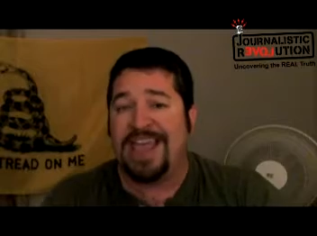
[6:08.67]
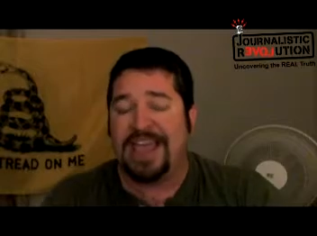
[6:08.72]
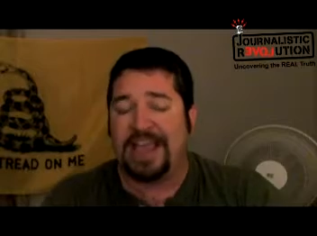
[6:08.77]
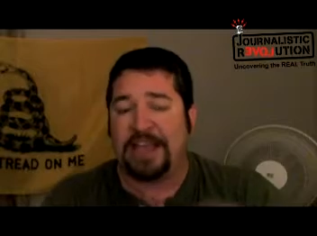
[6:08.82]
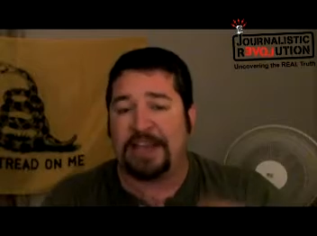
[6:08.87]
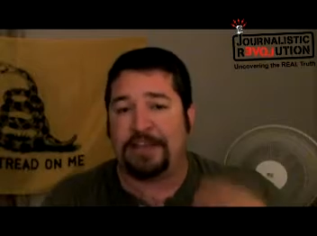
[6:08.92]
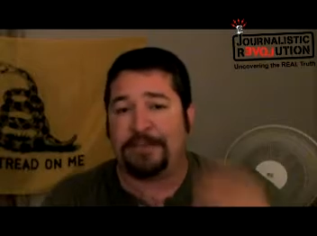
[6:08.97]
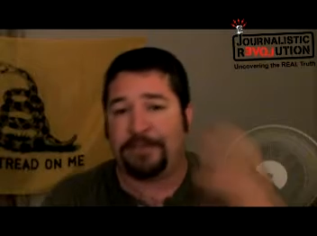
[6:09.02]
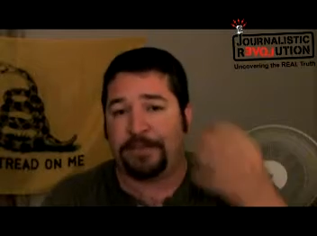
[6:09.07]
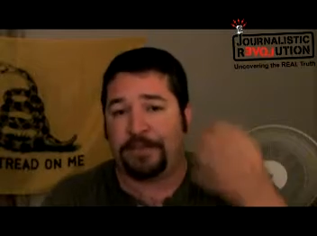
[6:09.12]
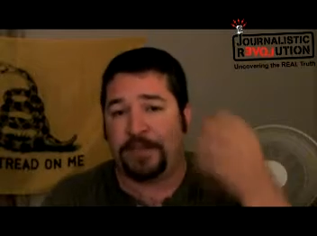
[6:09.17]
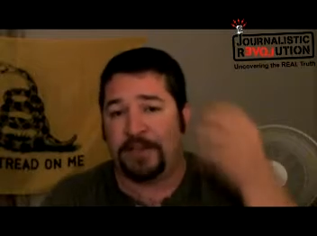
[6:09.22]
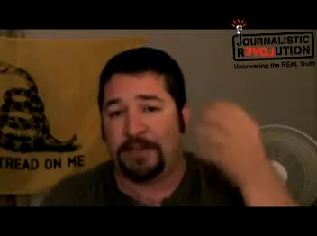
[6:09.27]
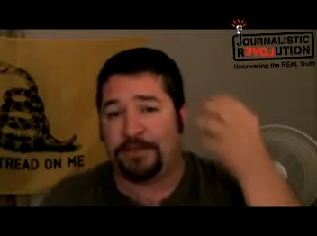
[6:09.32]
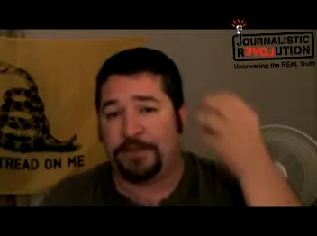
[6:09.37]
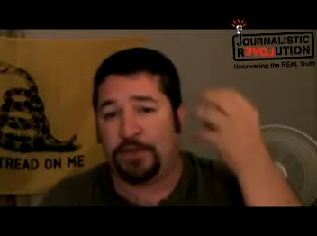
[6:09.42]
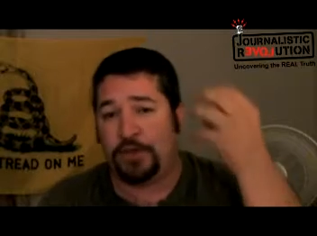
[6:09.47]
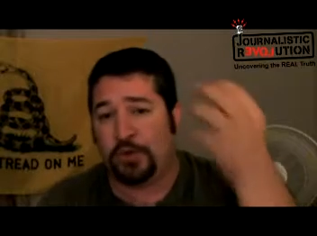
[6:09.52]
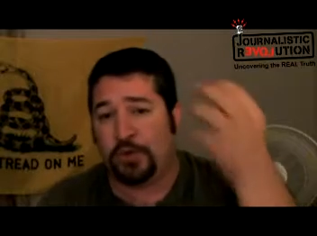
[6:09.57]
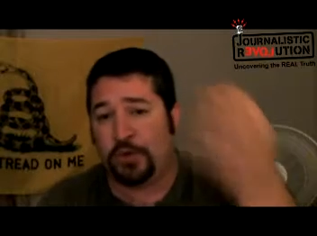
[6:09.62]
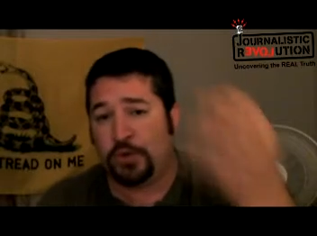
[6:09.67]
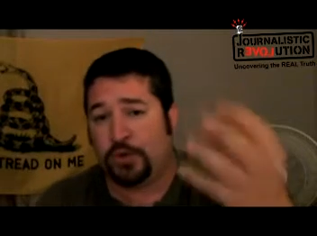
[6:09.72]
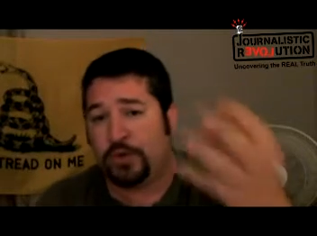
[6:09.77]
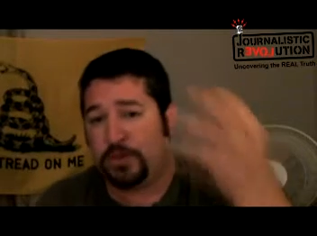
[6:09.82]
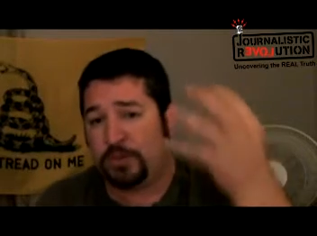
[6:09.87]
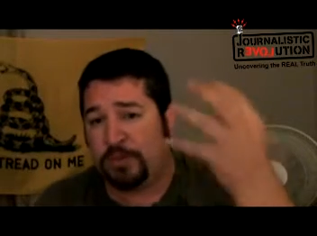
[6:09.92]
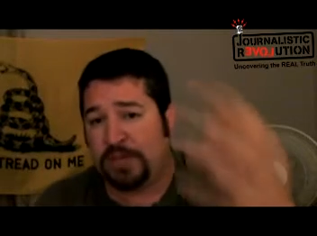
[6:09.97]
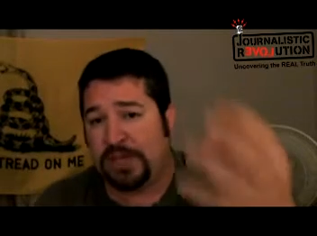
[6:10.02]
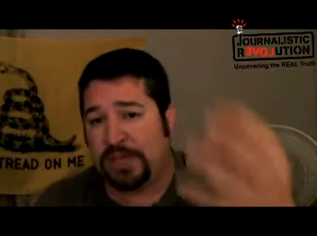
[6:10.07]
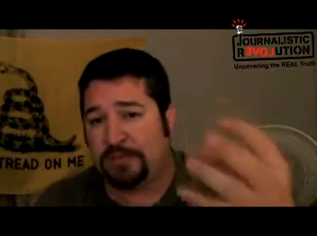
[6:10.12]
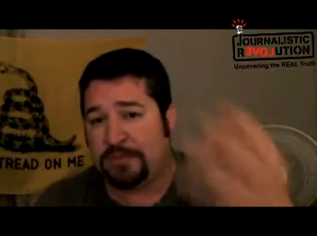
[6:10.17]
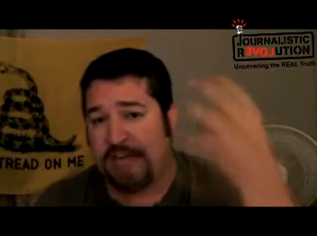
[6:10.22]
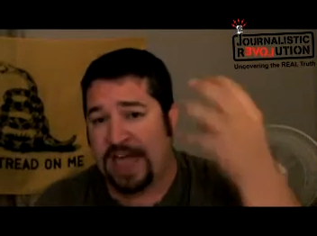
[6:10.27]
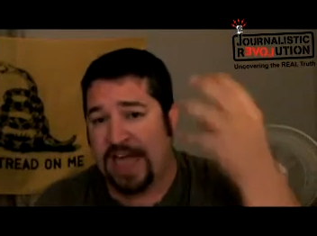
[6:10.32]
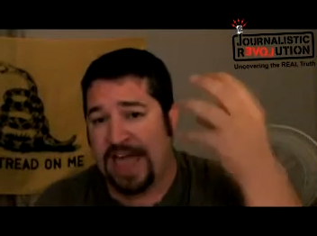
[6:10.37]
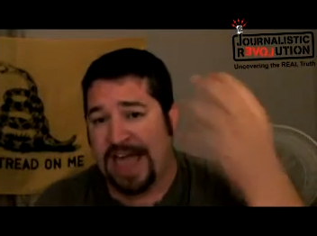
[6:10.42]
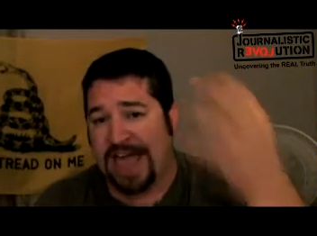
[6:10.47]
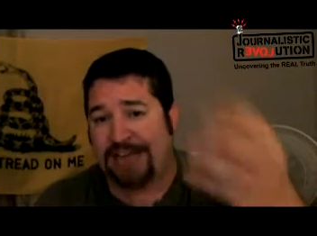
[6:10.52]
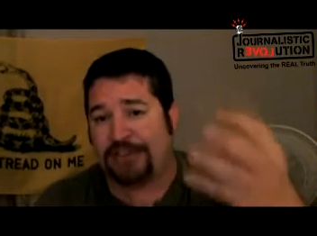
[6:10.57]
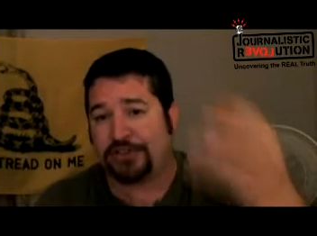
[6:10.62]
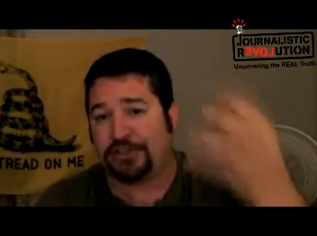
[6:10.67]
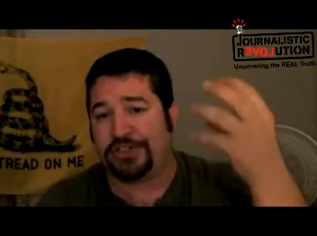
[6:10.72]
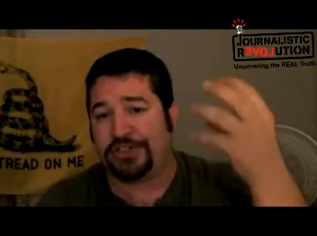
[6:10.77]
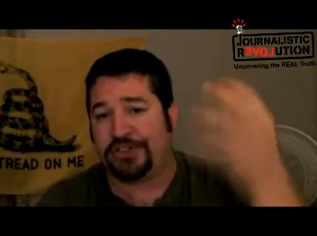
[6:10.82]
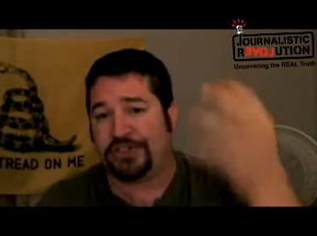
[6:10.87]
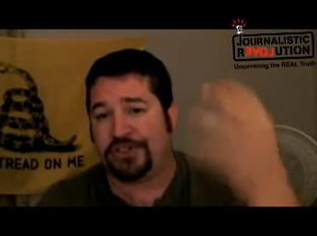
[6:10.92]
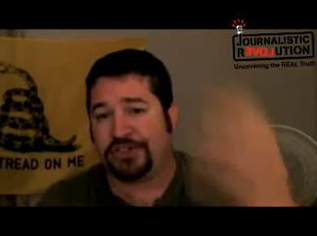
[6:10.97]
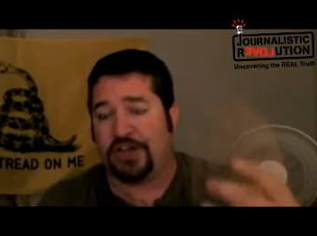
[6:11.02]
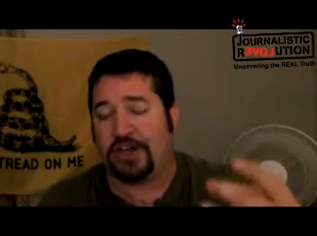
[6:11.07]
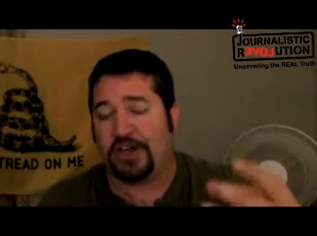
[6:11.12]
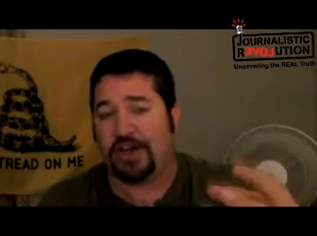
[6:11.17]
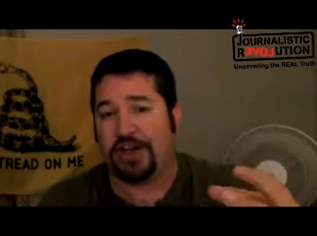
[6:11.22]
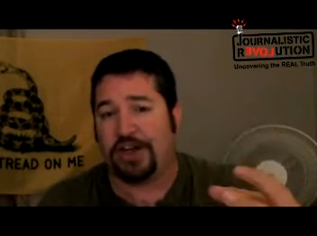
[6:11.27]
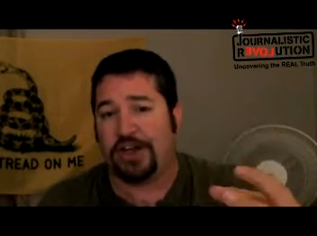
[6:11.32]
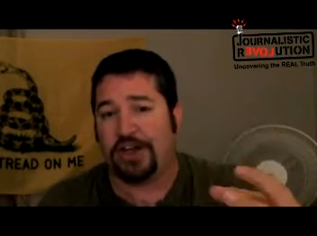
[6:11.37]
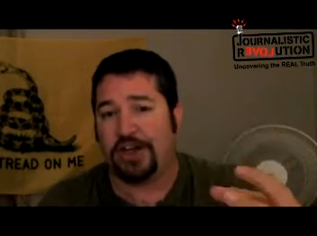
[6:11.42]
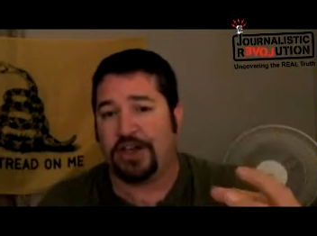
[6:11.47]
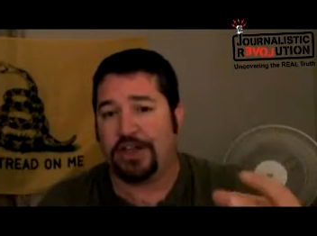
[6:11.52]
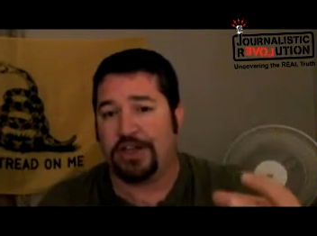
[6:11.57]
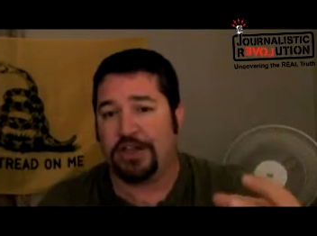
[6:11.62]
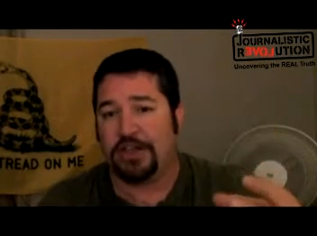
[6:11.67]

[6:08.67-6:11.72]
And if, if you, the people, actually saw